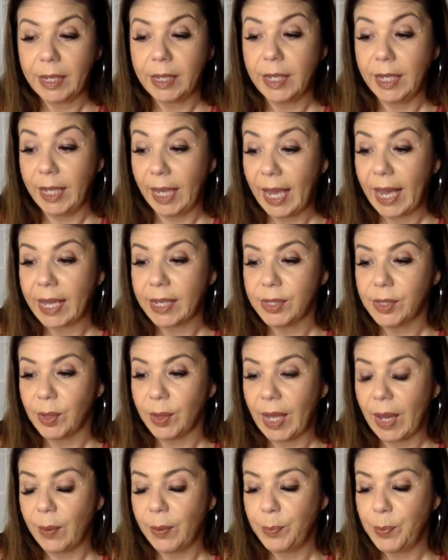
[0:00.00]
Yeah, so
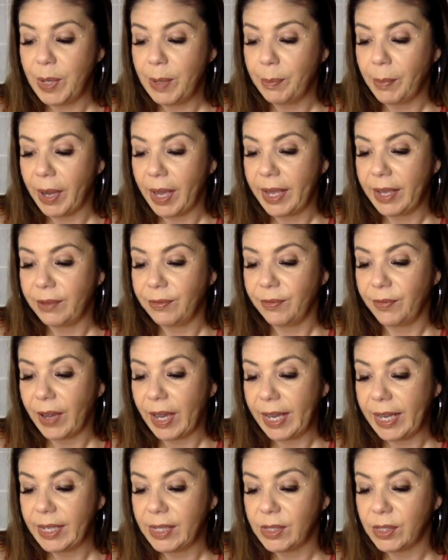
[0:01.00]
that would be my
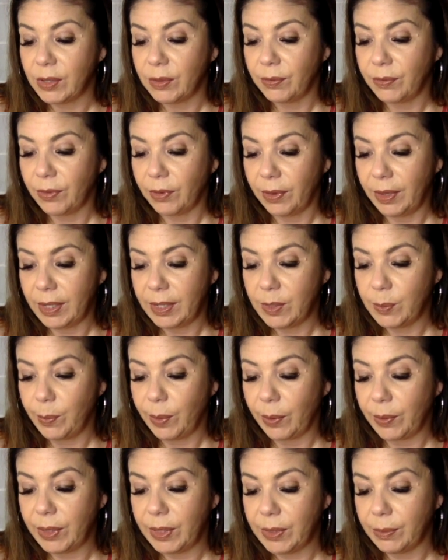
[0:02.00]
advice for this
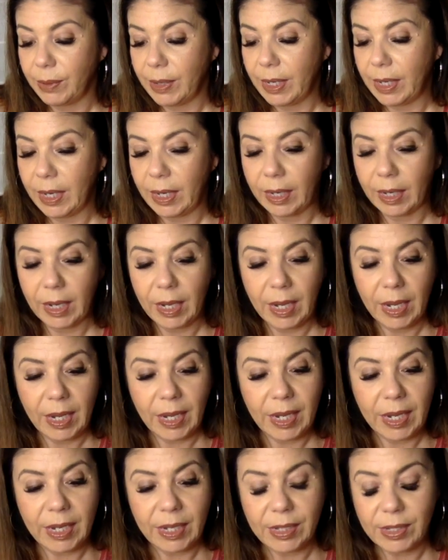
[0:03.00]
bonus reading,
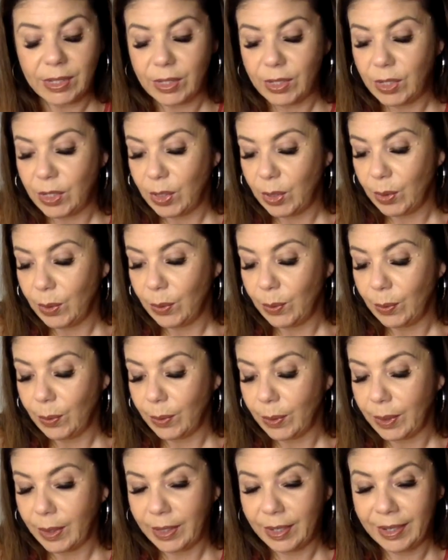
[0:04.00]
is to,
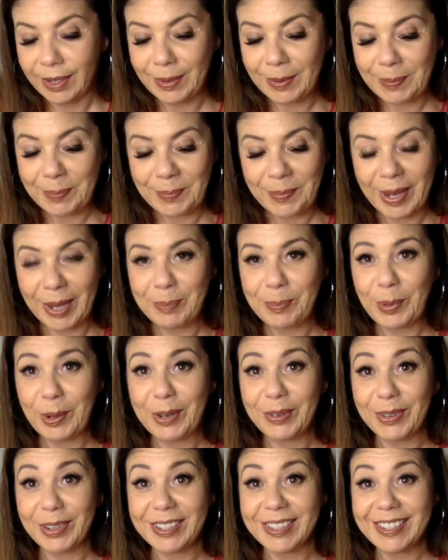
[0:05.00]
my
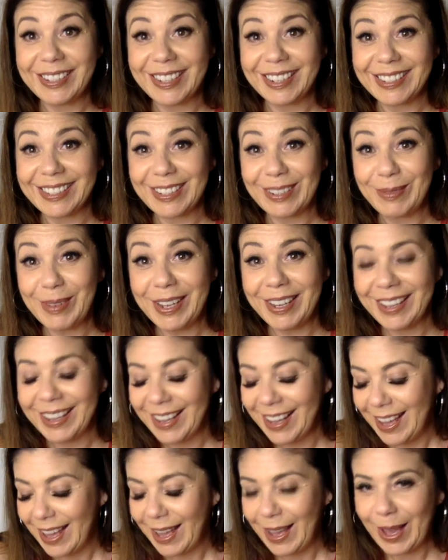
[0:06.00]
boyfriend's texting me,
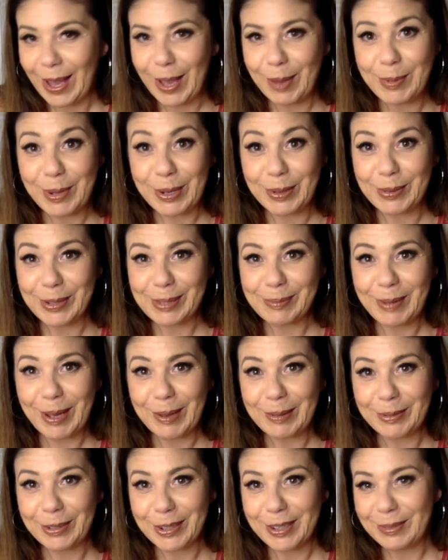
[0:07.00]
I better
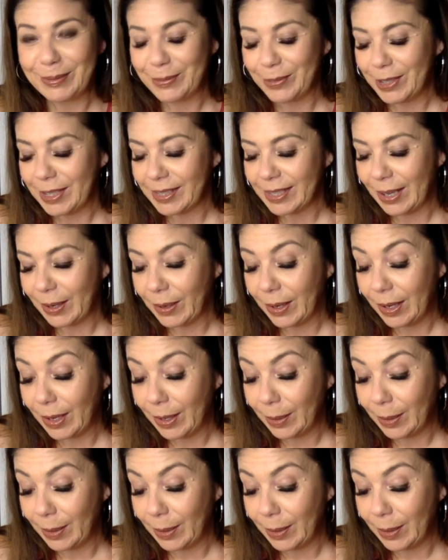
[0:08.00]
respond before he freaks out.